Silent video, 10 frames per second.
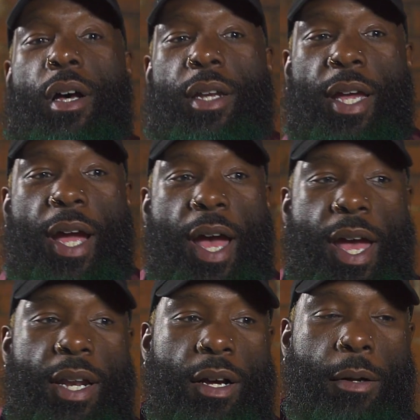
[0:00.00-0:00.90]
A nigga a
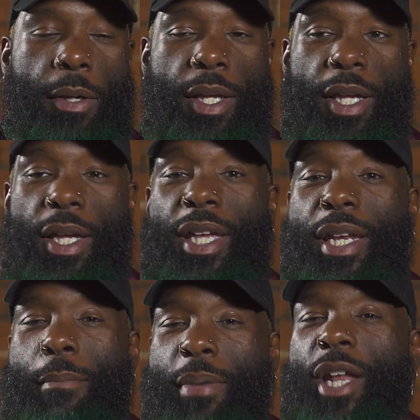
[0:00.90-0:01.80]
hater, he
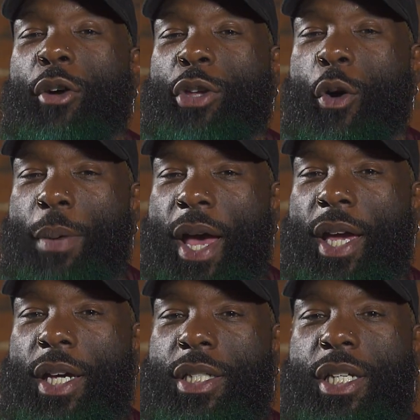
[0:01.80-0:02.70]
done been on your
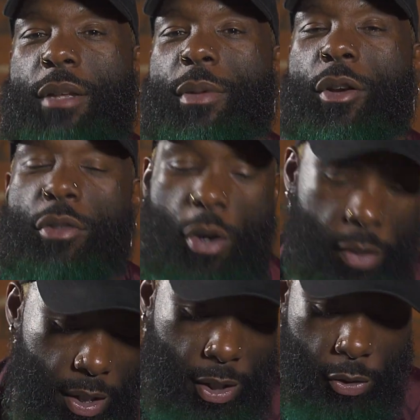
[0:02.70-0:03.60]
page. He done been on
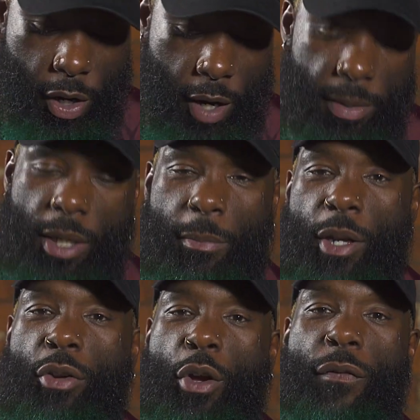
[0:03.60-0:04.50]
your Instagram. He done
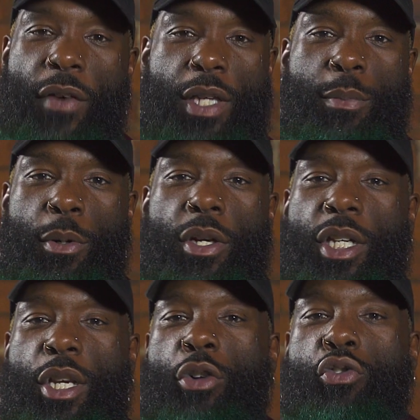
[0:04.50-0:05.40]
been on your Facebook.
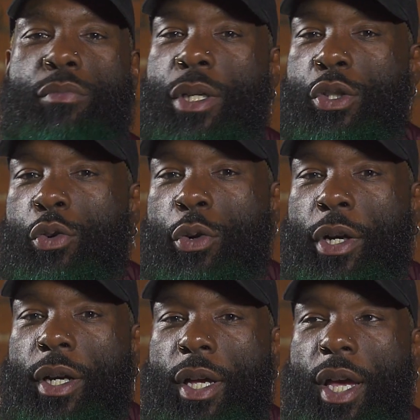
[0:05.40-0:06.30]
He know you been
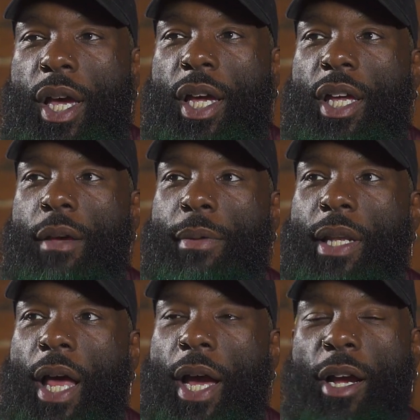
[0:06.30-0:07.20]
touring. And he'll
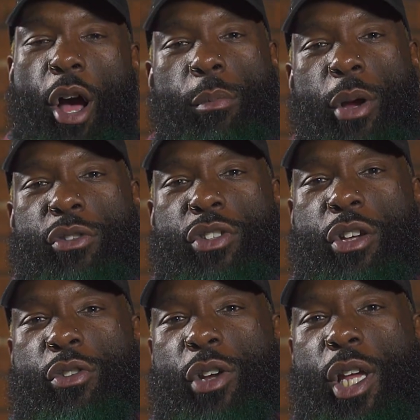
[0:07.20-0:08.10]
be like, oh, bro, you
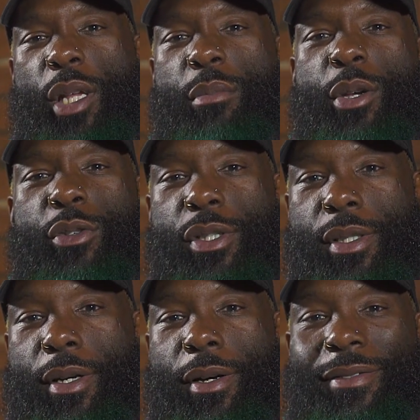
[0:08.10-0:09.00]
still doing that little music
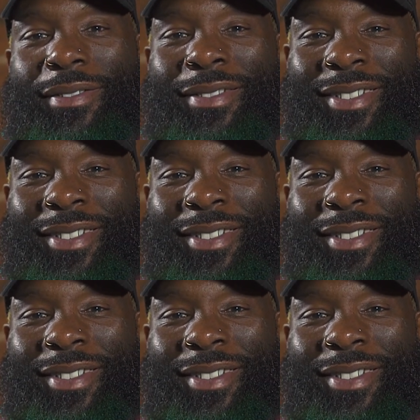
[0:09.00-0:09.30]
stuff?